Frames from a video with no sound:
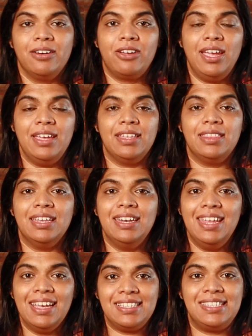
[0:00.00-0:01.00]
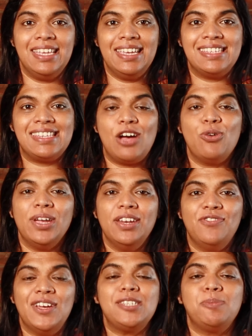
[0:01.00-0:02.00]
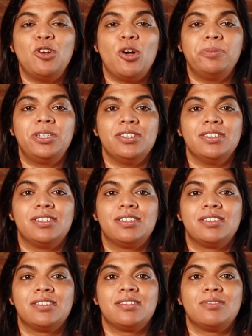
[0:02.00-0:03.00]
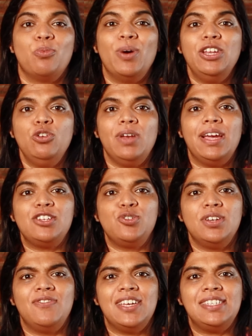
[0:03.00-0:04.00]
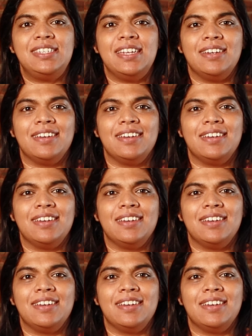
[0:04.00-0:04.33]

Okay, the next thing is our investment options. What do you like to invest in?